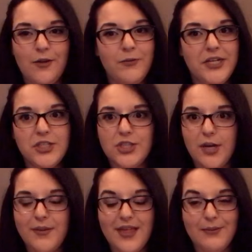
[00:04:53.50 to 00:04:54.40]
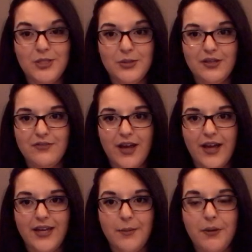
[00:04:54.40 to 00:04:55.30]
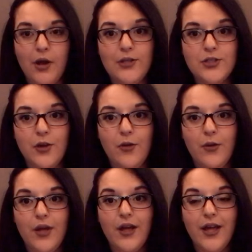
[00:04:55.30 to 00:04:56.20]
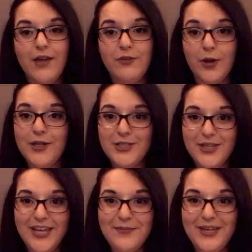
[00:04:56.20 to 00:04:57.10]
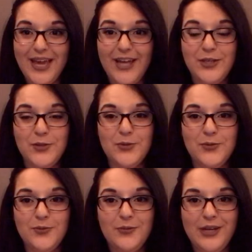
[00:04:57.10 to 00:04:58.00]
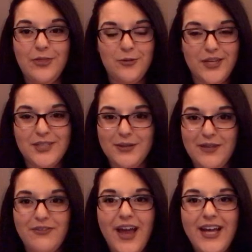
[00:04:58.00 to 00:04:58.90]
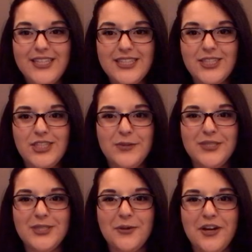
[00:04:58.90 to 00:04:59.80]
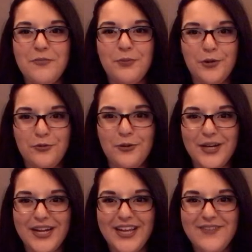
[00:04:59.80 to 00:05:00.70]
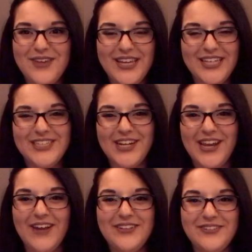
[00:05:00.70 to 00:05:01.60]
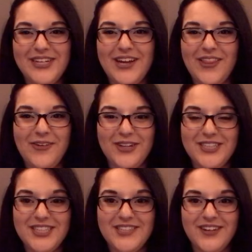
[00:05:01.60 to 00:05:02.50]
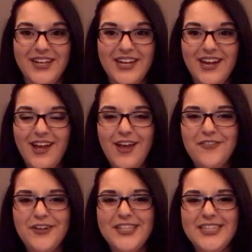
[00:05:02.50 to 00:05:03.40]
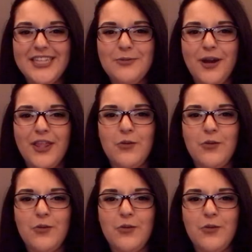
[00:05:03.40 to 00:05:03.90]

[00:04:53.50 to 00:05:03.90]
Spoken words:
reassure me that I'm doing fine. But also, if you're also like me and you read through things really fast, she was sort of proofreading and making sure that I was reading all the questions right. For instance, one of the